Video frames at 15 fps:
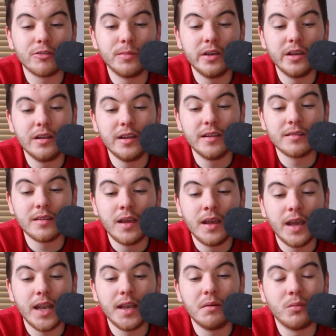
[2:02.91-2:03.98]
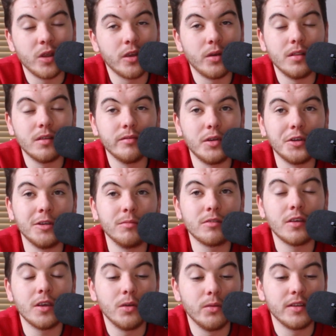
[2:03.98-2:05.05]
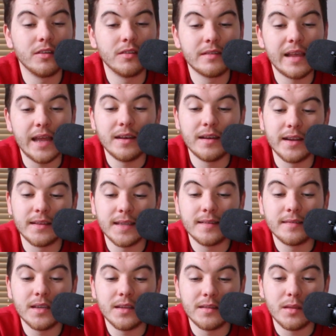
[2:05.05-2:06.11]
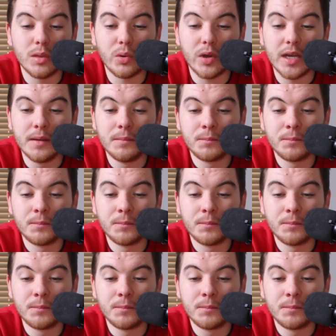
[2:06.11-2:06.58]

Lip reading: spoilers, and then we go into Volume 2, which is set in 1963.